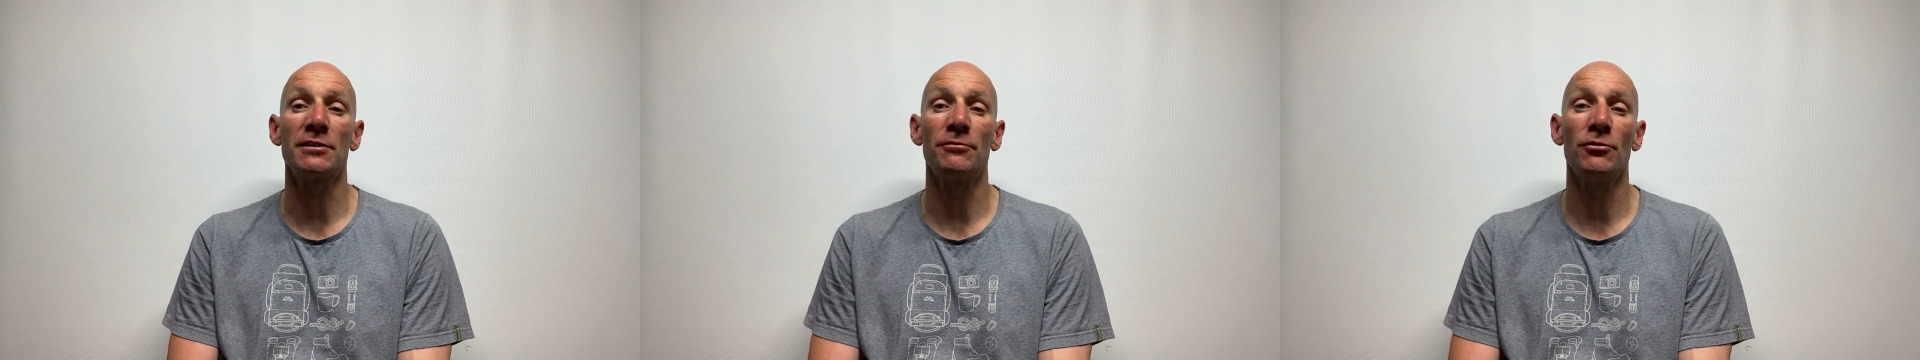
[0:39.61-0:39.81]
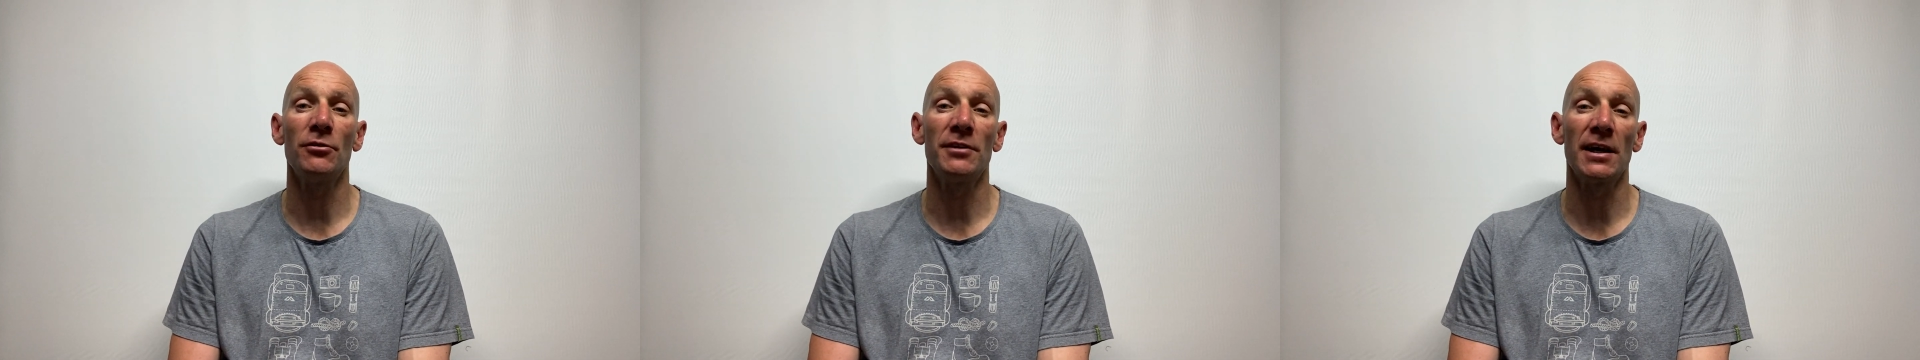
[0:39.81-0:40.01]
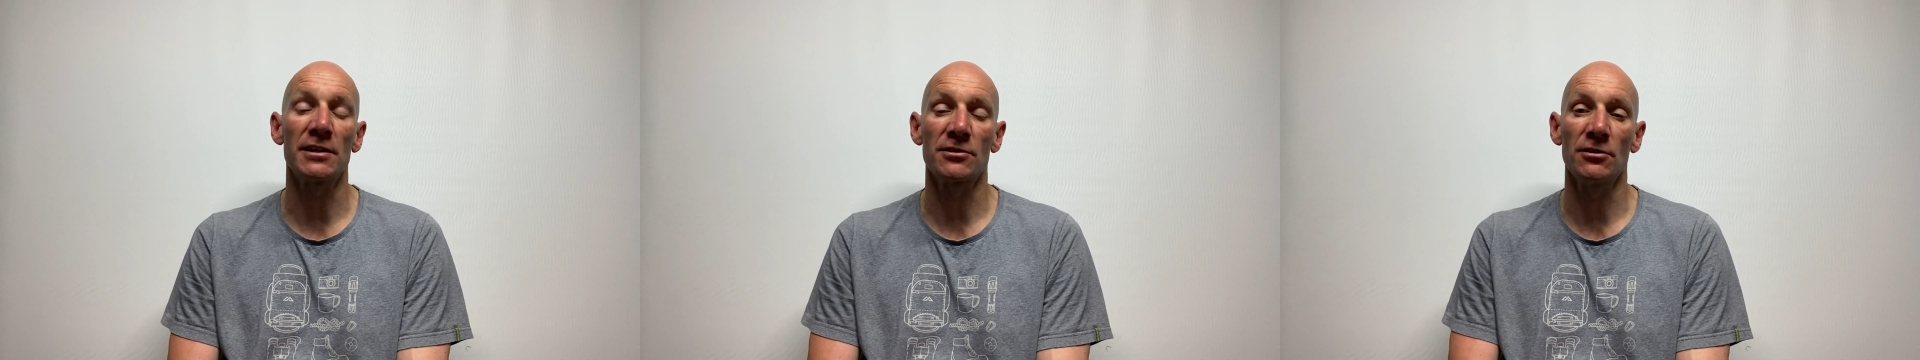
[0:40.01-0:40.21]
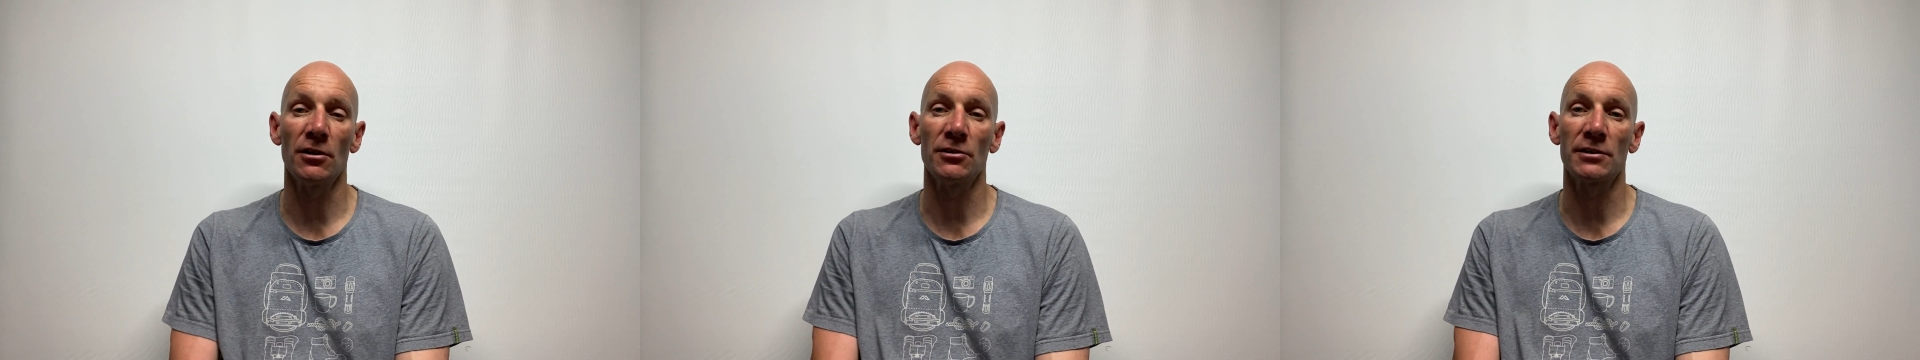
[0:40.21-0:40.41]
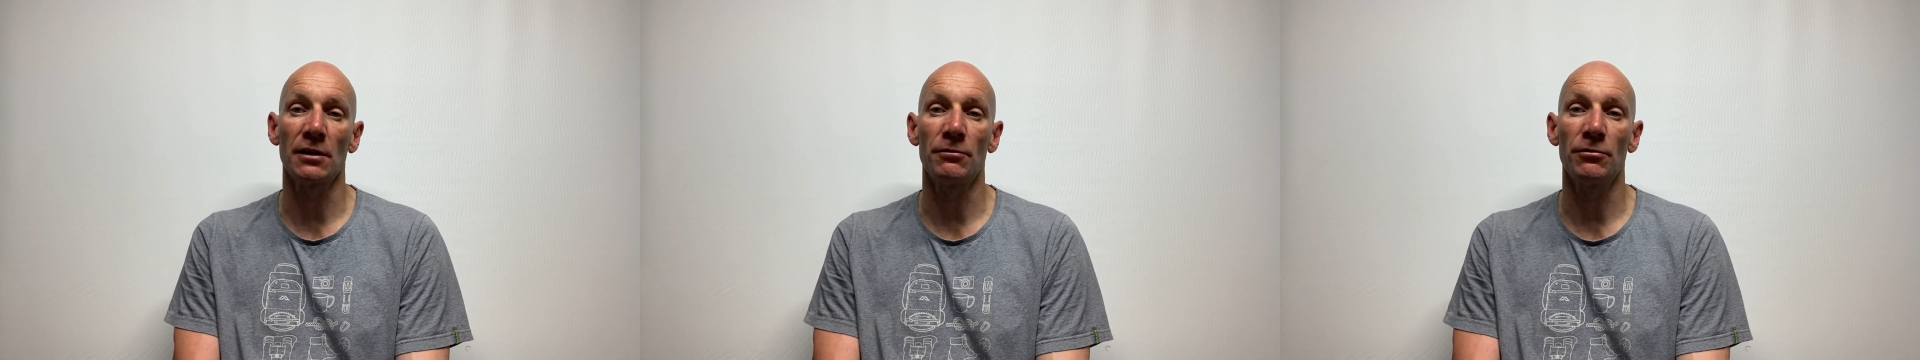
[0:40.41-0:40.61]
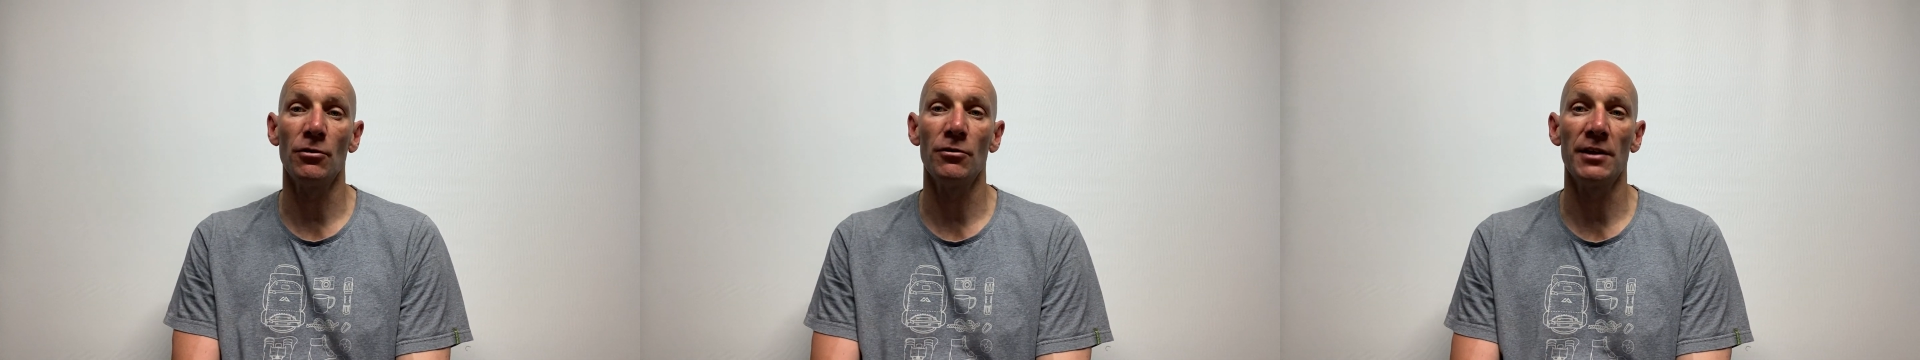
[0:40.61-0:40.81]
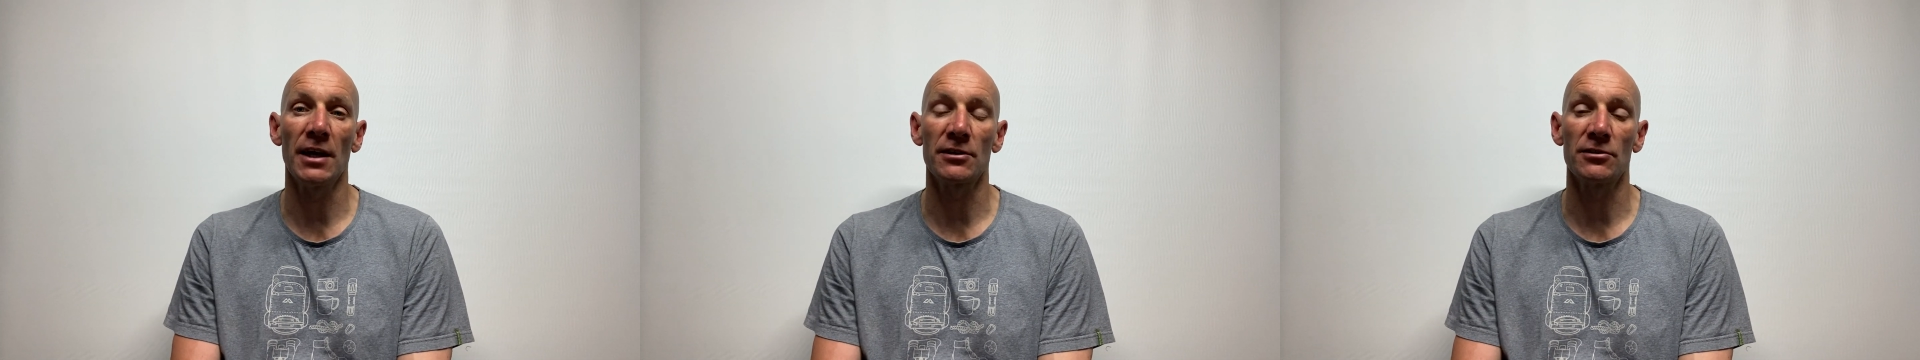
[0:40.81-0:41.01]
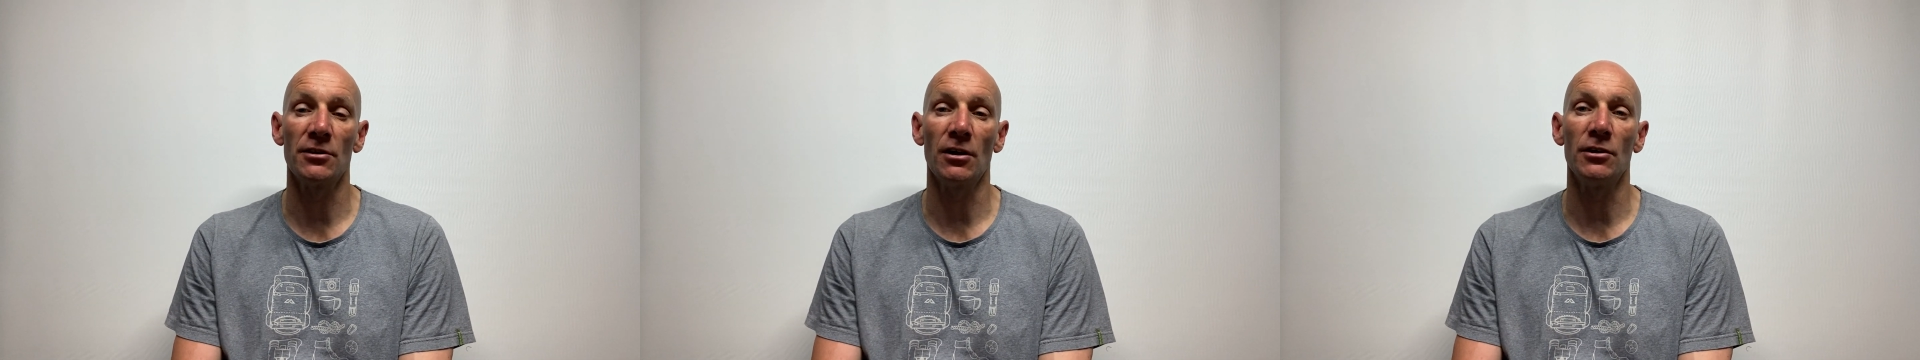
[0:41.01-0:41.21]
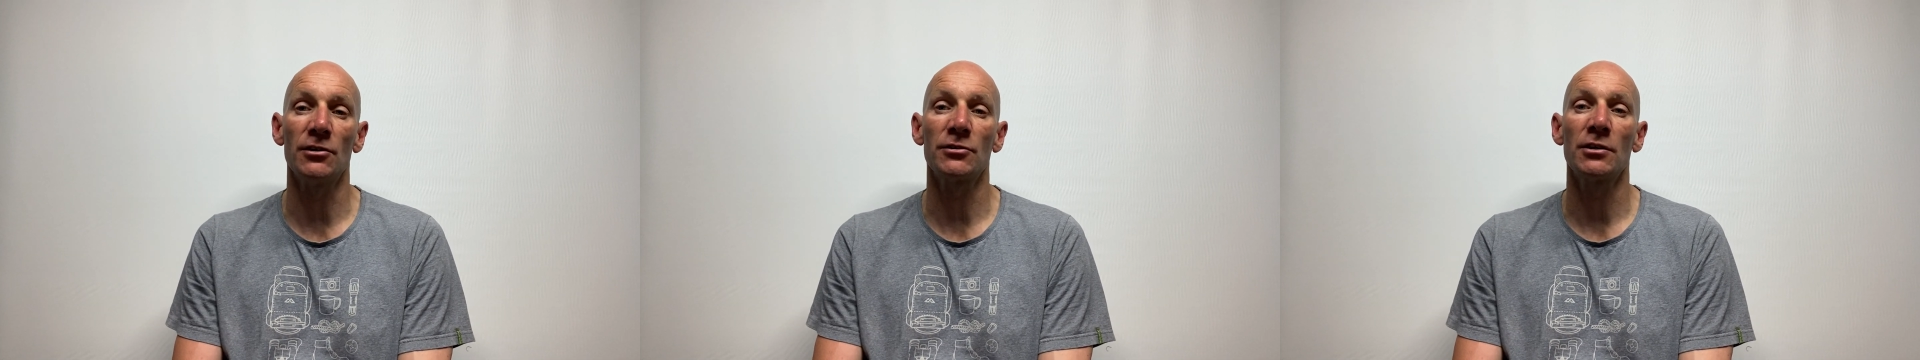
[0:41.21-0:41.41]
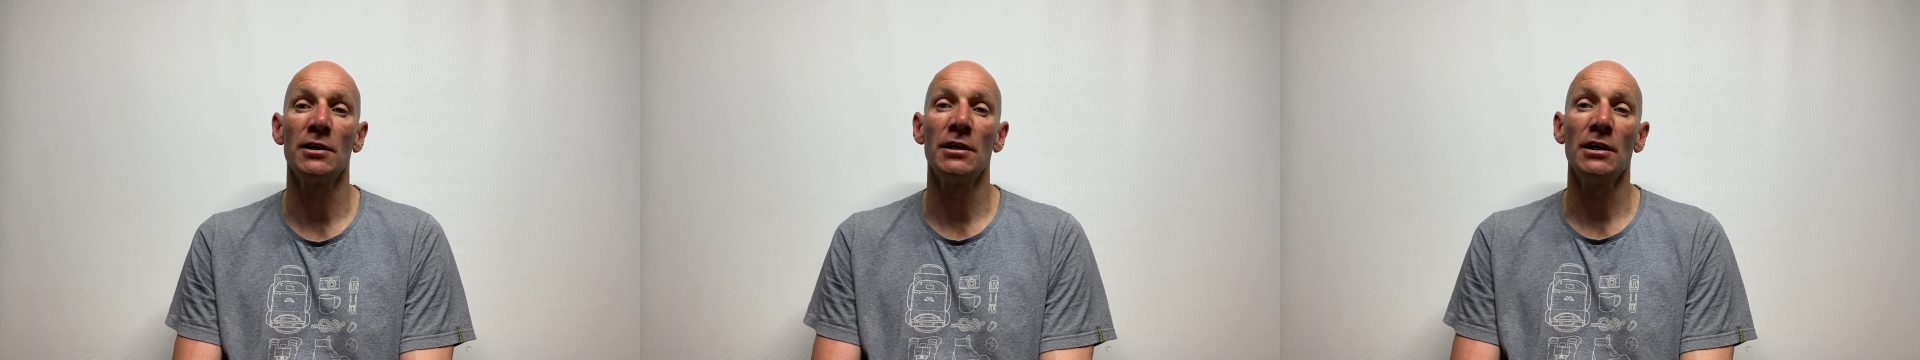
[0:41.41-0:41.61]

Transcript: a few thousand dollars, that few thousand dollars